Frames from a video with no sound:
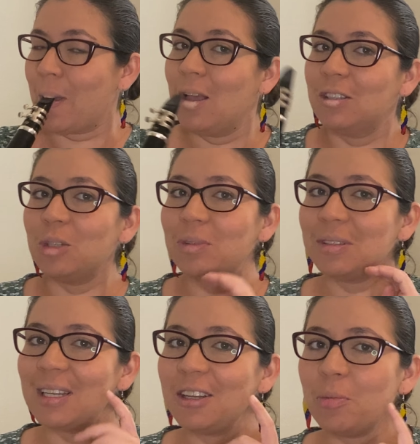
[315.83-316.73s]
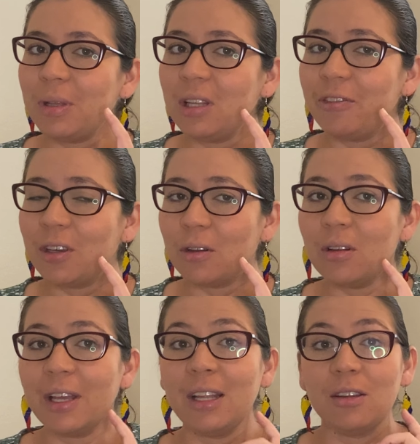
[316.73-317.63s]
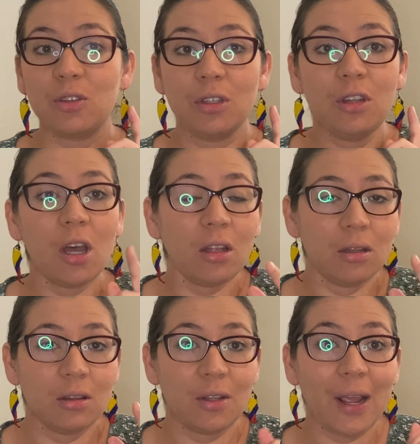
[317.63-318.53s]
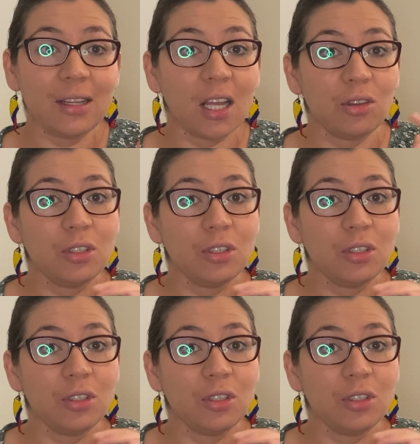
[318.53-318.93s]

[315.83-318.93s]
Sometimes a little bit difficult, and try not to